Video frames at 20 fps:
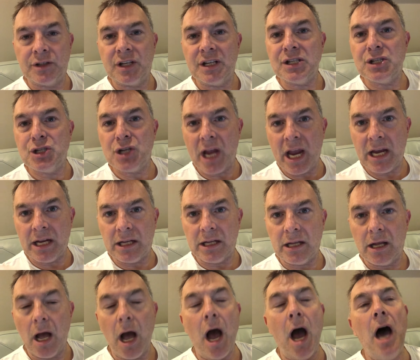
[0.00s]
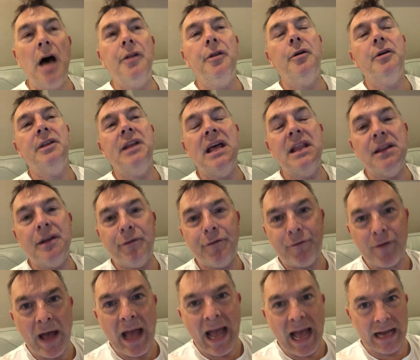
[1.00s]
to Janie, other than the
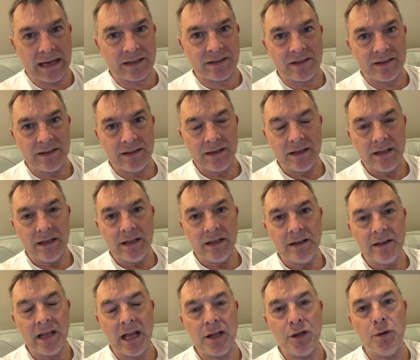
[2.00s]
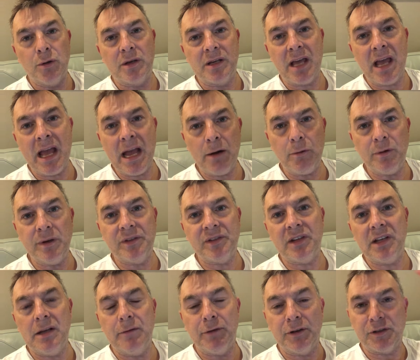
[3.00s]
fact that you can't
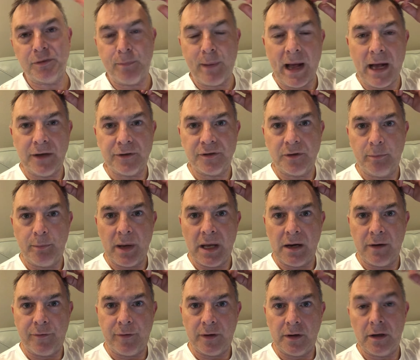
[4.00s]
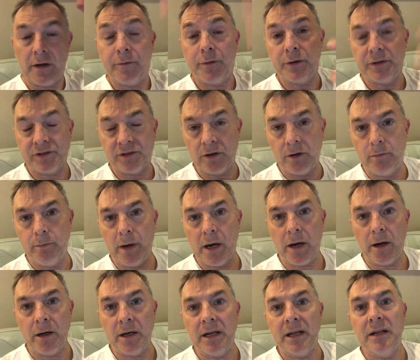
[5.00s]
receive a spousal benefit if you're still
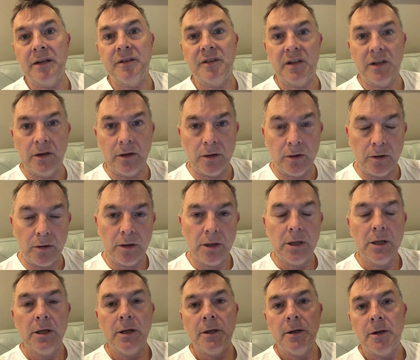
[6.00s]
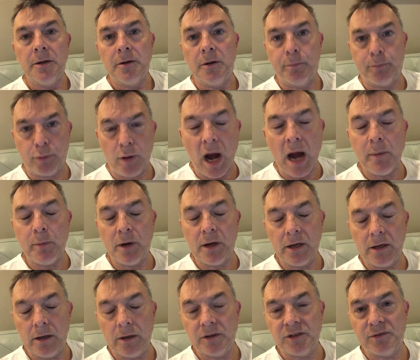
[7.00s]
married until the
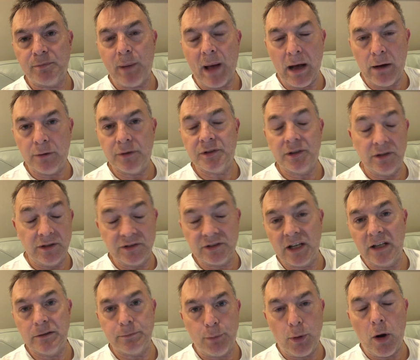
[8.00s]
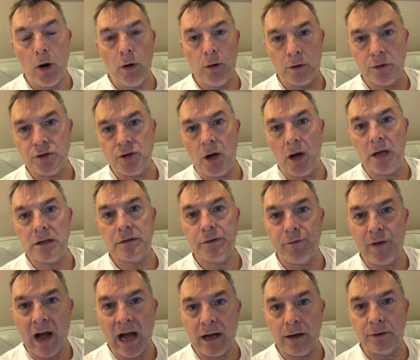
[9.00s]
primary spouse, in this case Paul or Josh,
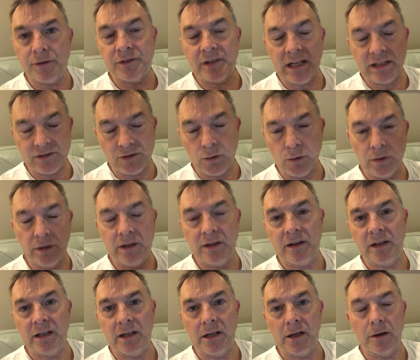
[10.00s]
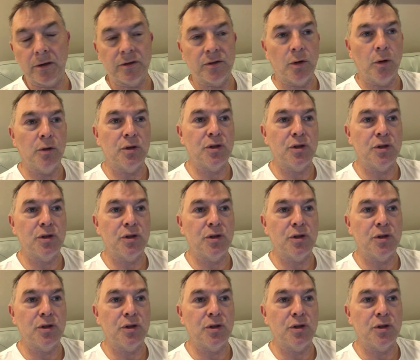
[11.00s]
files. That's the only thing here. So